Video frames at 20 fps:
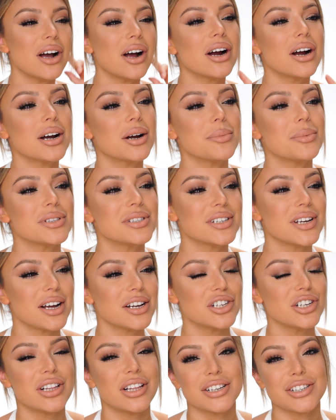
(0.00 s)
are
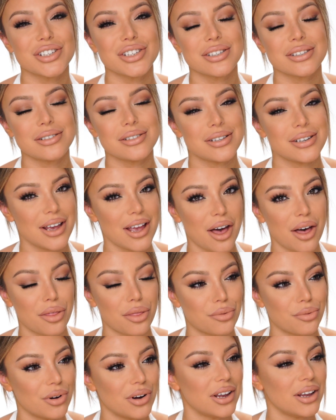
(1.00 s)
Tati lashes in
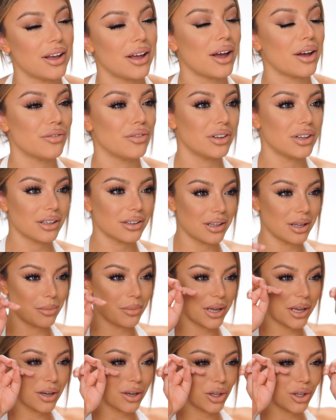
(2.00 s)
TL3. I feel like they
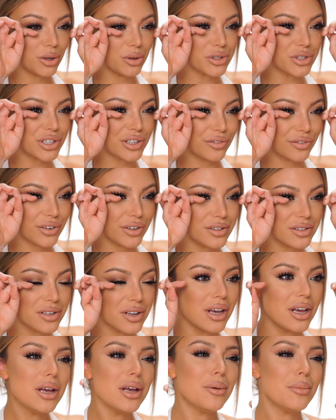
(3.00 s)
make a huge difference,
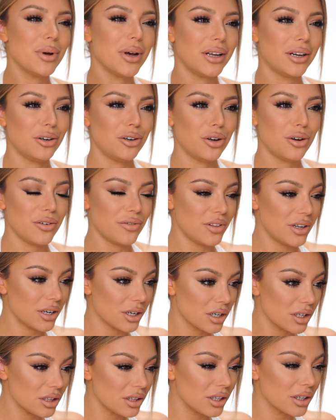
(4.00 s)
but I don't know if
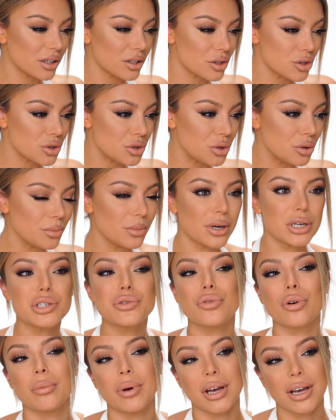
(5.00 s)
they're like too
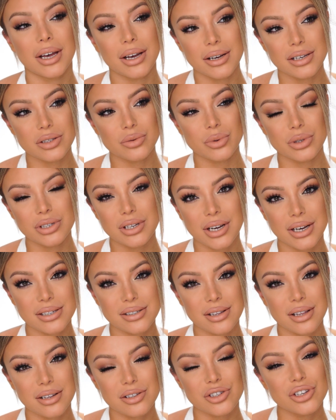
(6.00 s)
much for my eyes. What do you
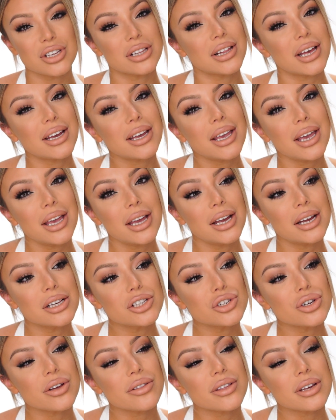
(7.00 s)
guys think? Do you like
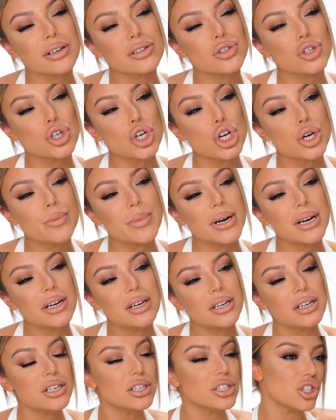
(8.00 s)
it? Do you think it's too
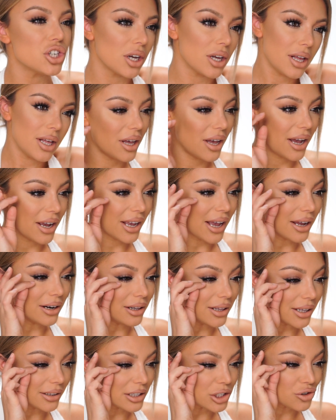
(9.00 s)
much? I kind
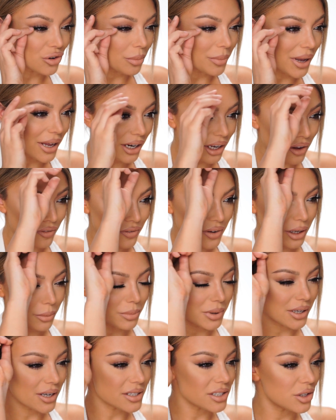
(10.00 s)
of like the dramatic
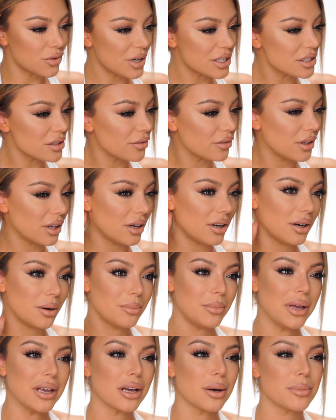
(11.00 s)
effect because the rest of the
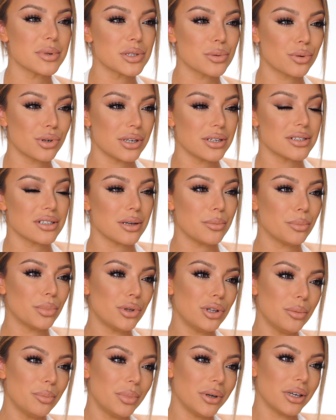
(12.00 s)
makeup is pretty
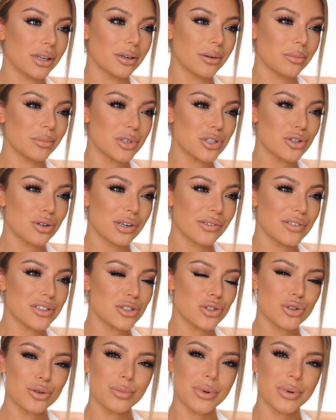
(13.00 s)
simple, but I'm not sure if it's too